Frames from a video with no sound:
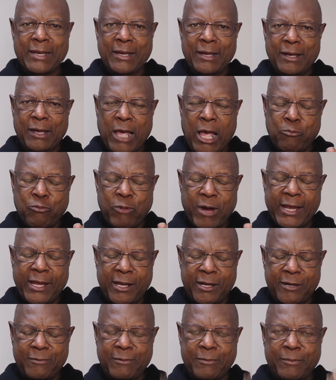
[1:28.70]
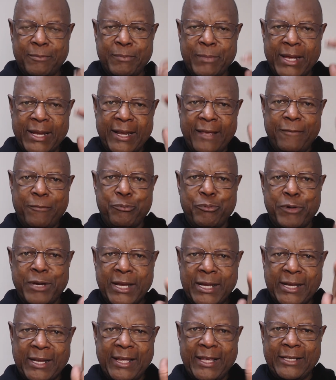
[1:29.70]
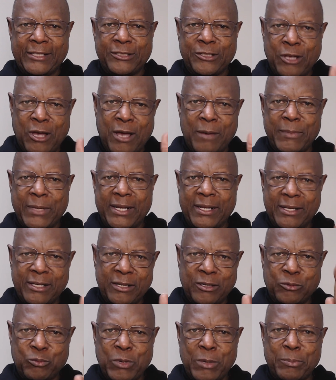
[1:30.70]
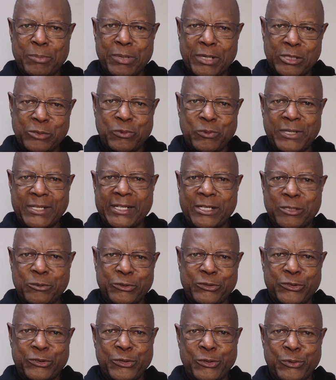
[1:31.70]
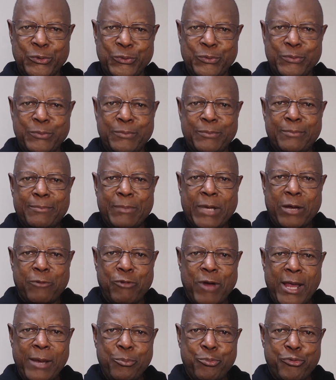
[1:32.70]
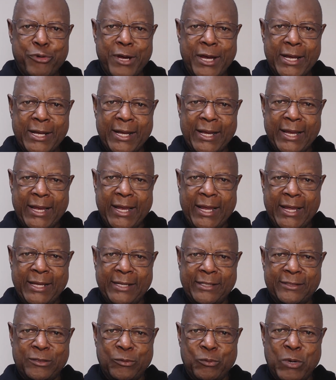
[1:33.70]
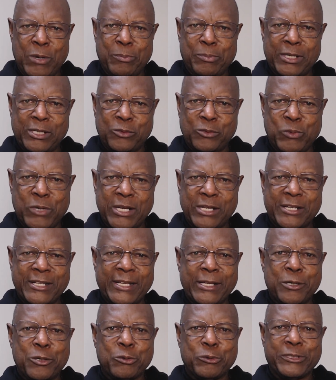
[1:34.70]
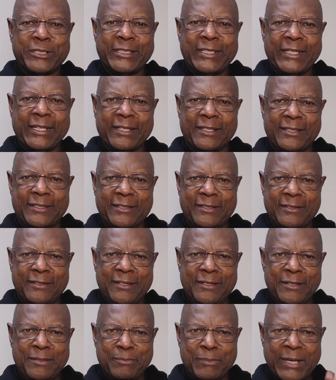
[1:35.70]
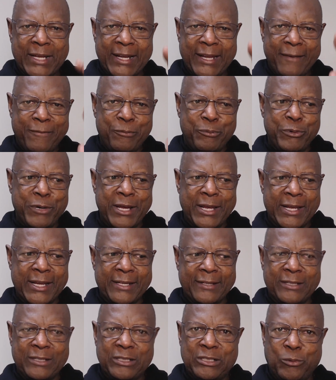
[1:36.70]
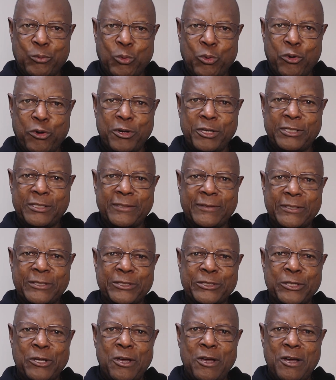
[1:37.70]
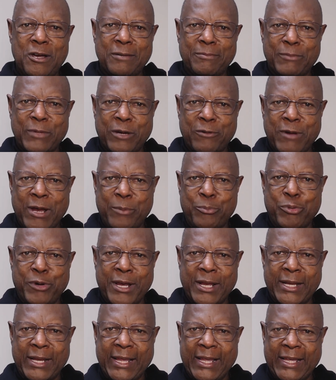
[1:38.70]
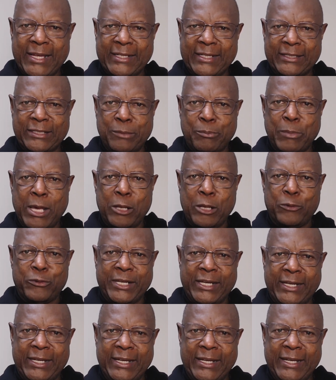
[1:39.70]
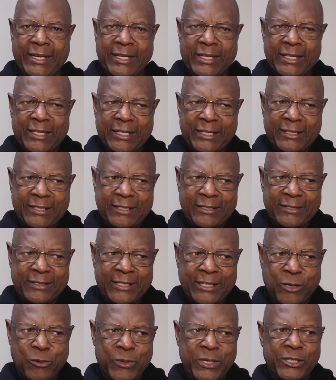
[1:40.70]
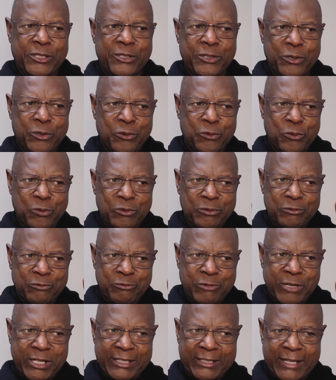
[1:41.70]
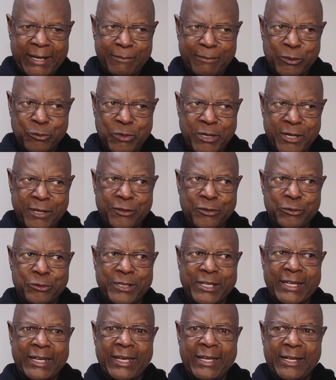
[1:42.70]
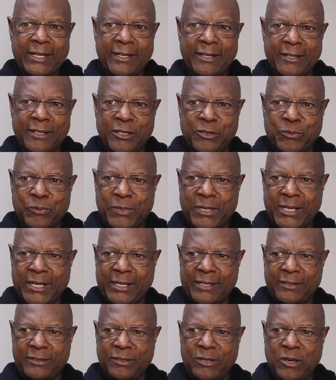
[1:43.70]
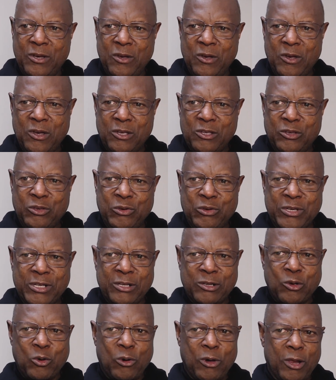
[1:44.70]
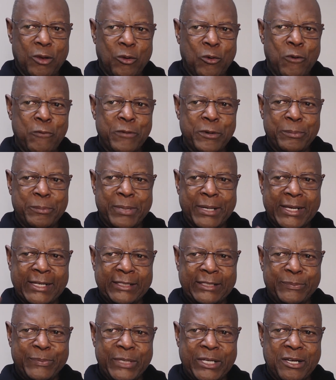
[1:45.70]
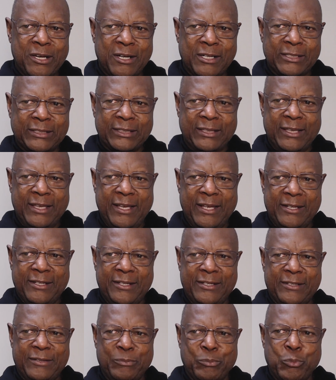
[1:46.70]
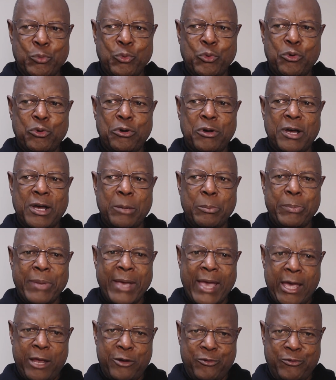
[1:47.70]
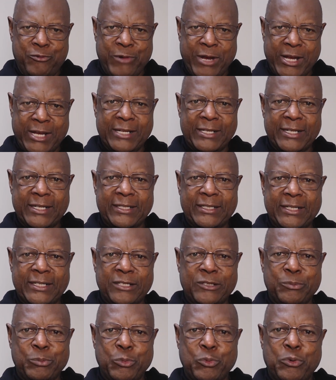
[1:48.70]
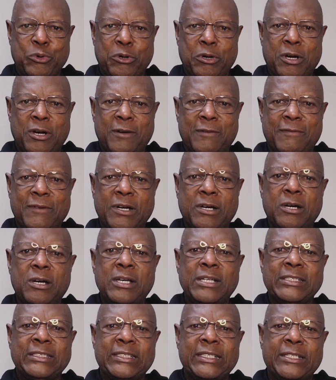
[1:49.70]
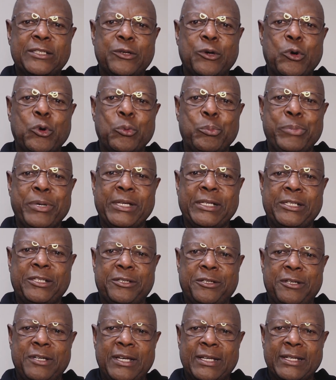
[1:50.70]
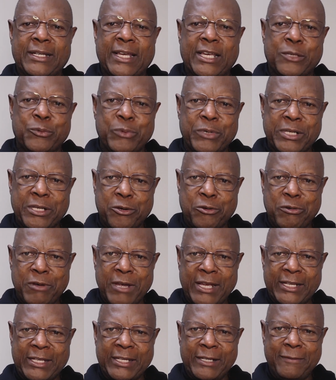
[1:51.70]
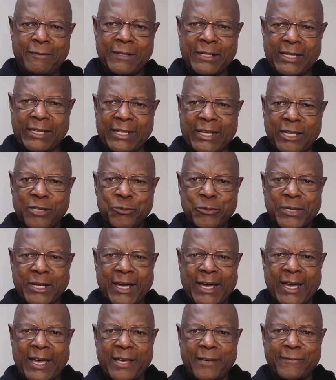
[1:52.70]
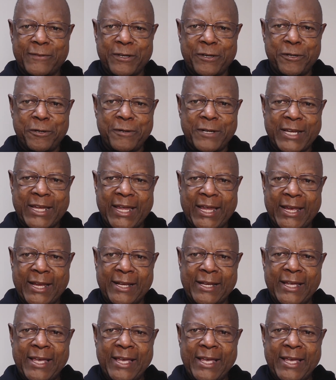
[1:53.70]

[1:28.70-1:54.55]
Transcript: I'm right-handed. My left brain is dominant. It's 1 + 1 = 2. My right brain is the 1 + 1 could equal 6. My left brain is the words of the song. My right brain is the melody. This is sequential. Read chapter 1 through 10. This one is, you can go all over the place because it's more a pattern recognition. It's more of a seeing the whole picture. That's where the creativity, that's where the eye of the hurricane